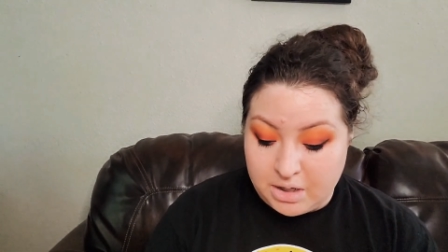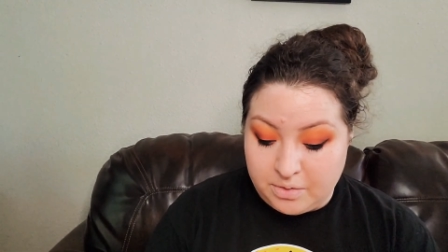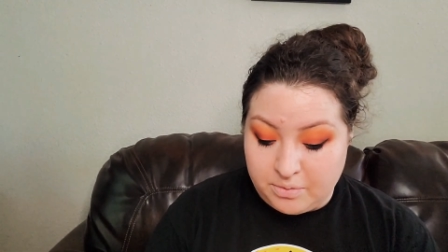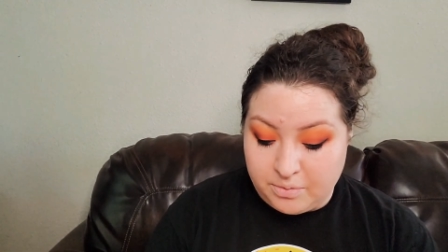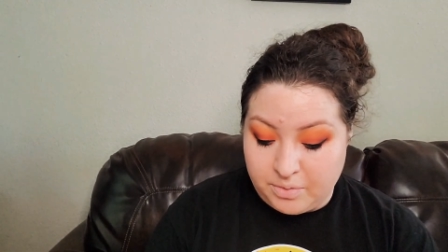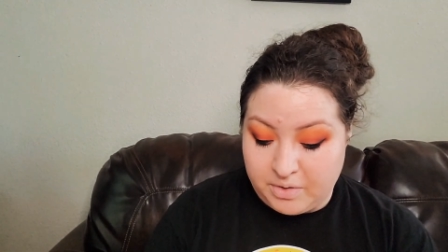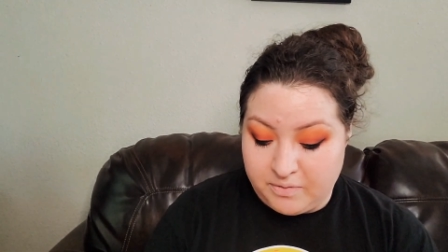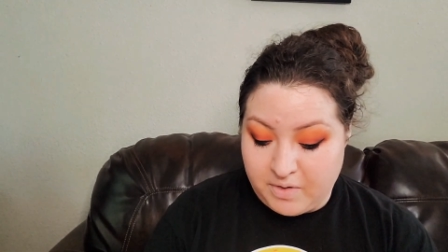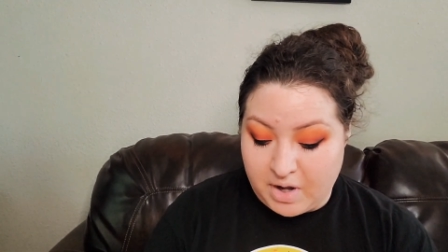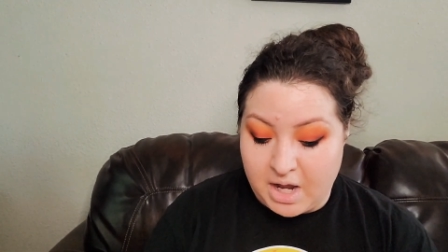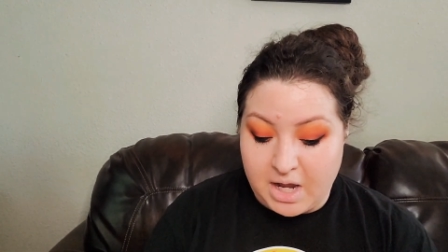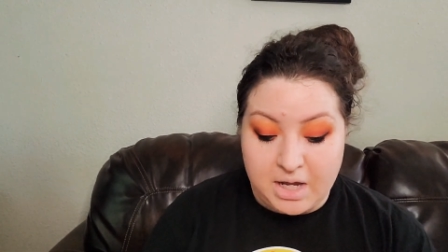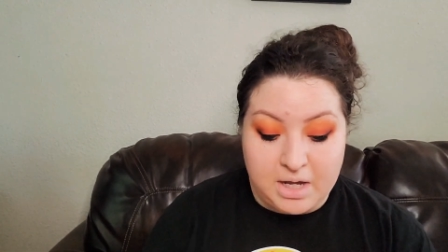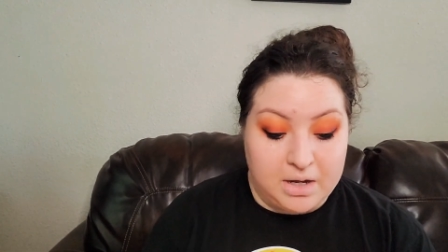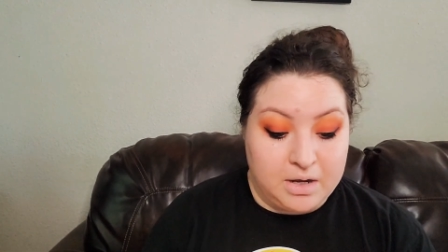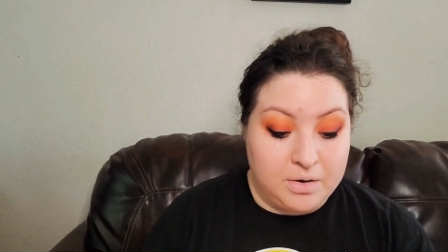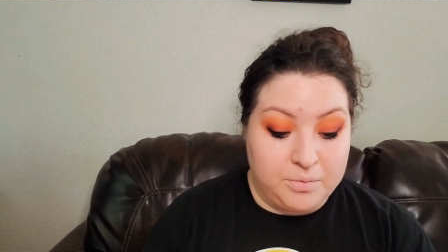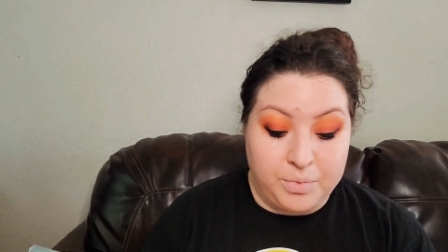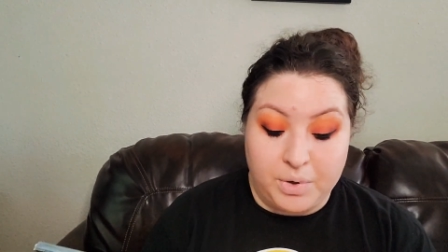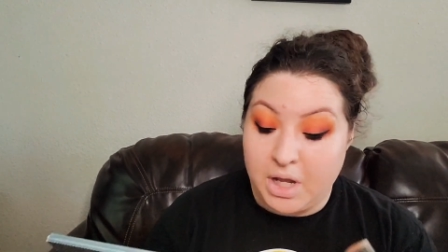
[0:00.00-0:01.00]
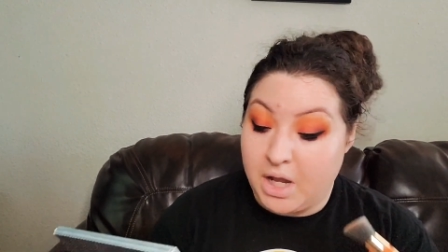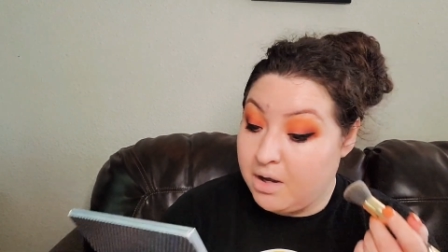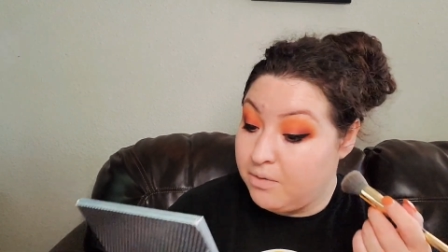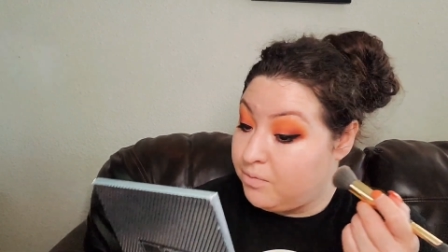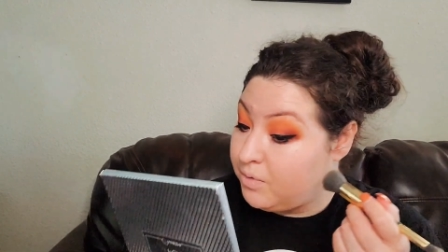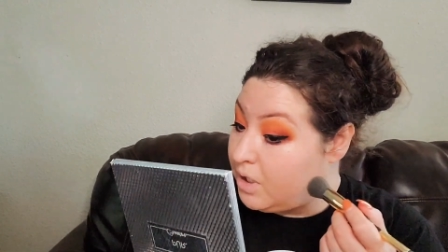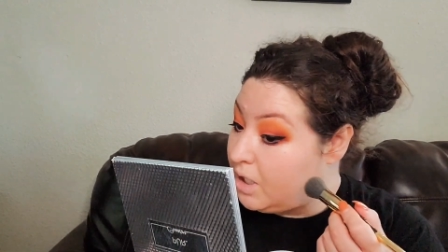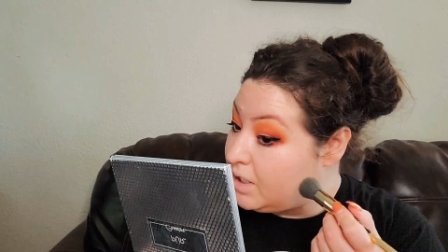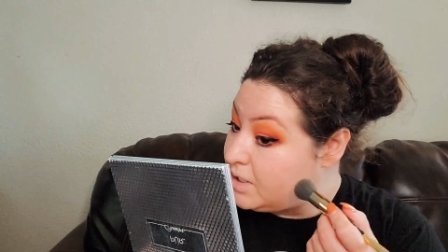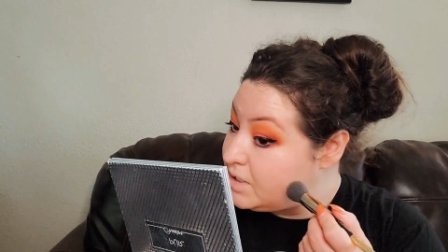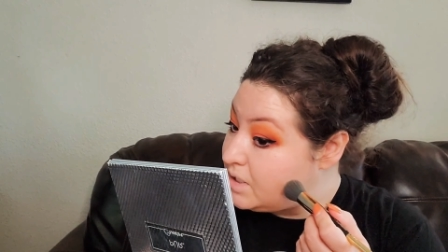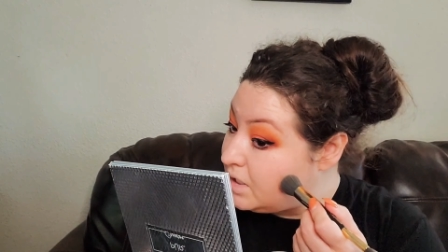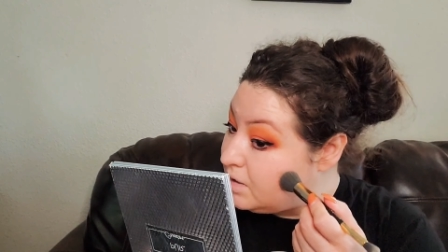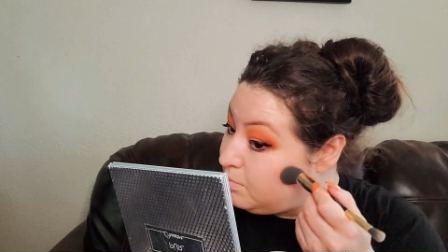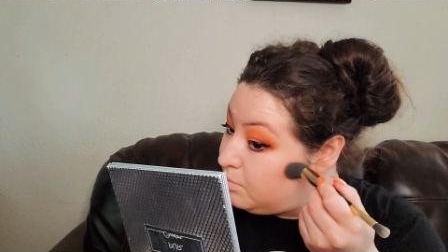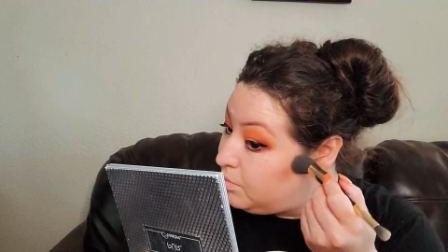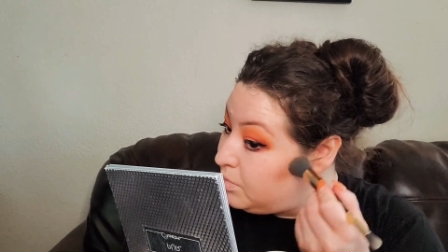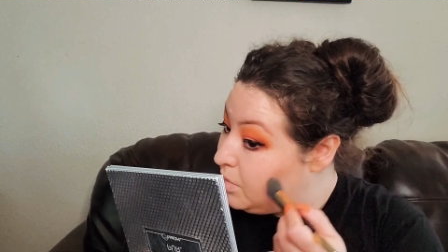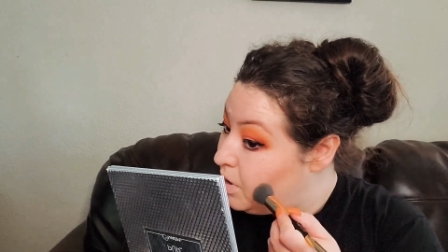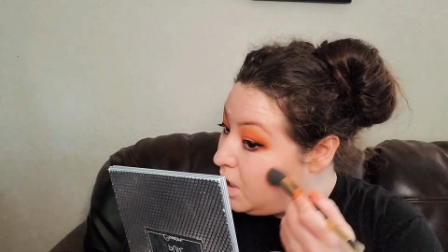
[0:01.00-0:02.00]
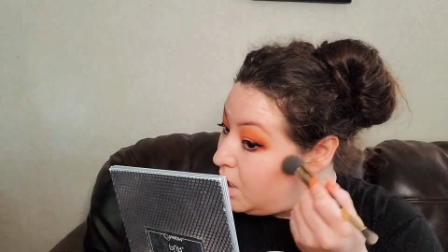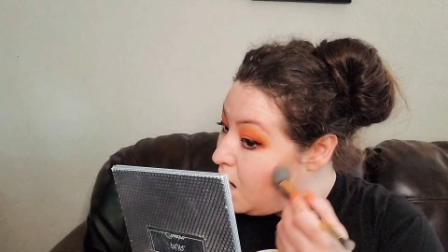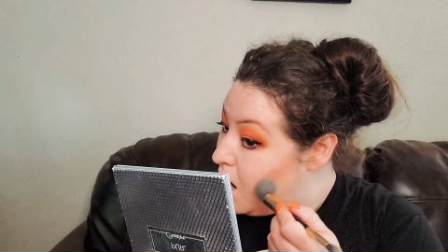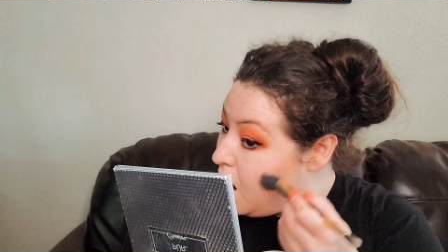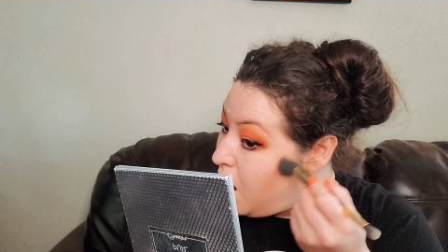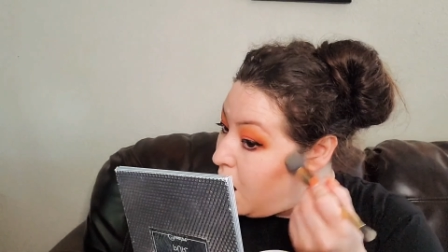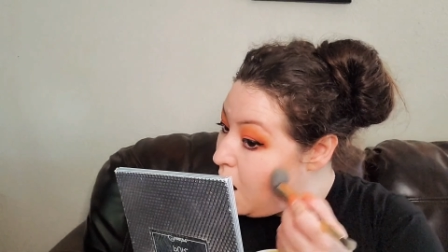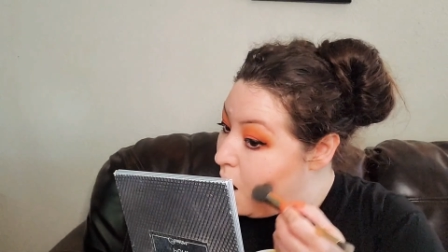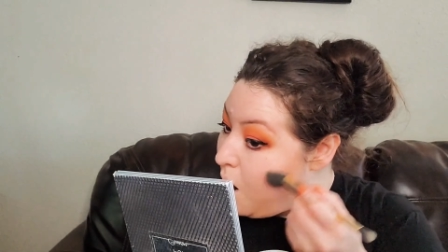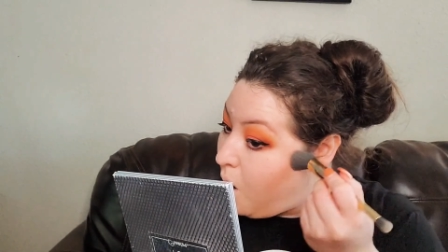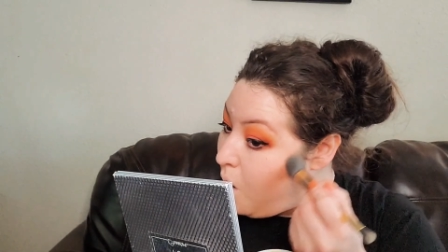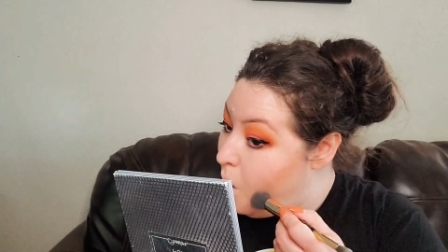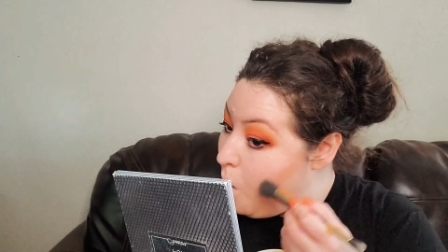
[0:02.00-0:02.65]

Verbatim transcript: We've had, we have less than a minute.